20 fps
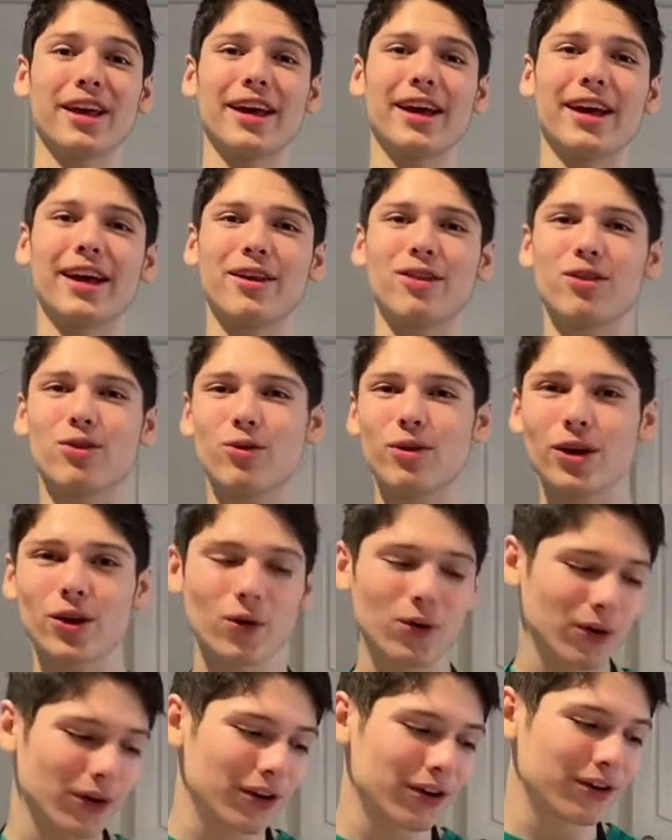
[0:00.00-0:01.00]
add 3
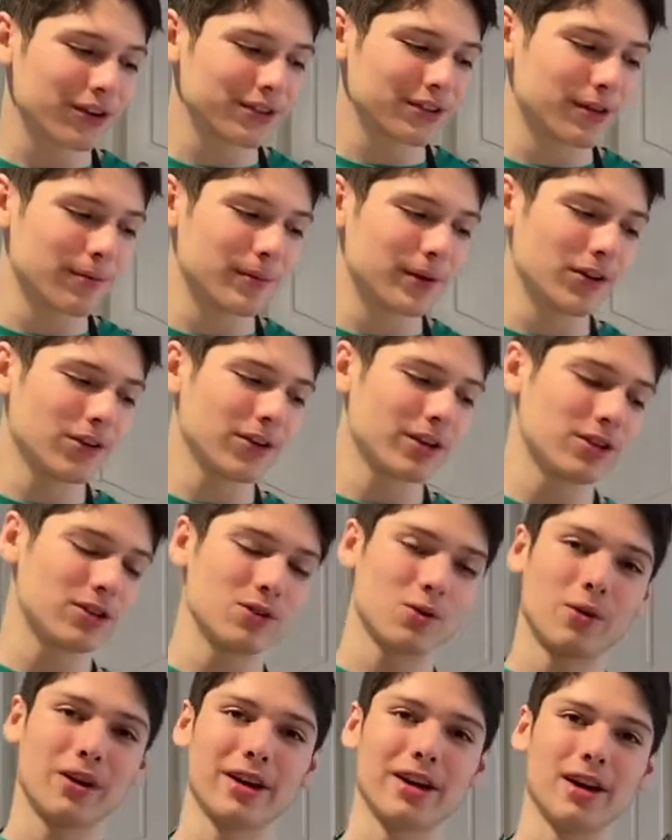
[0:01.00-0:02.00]
quarters of milk into
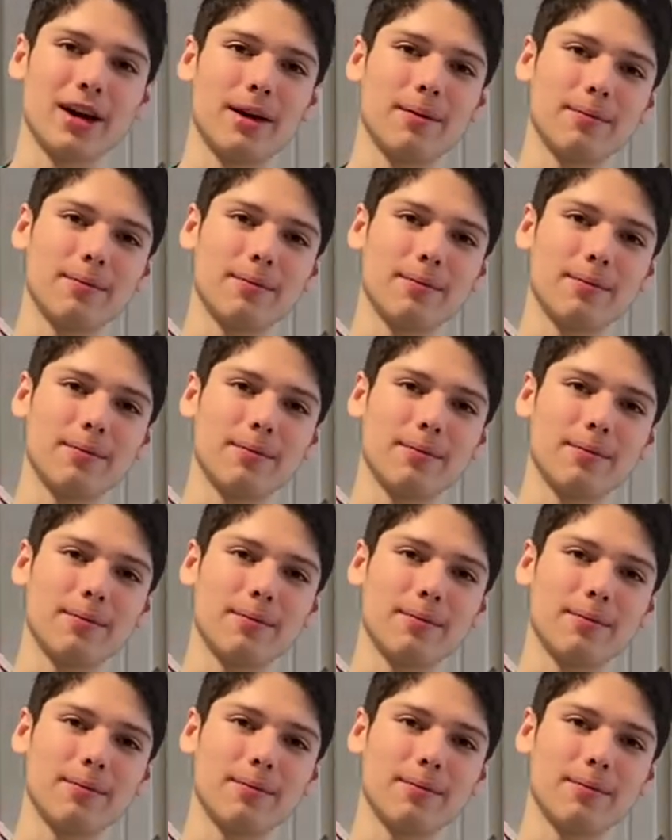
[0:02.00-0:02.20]
1 cup.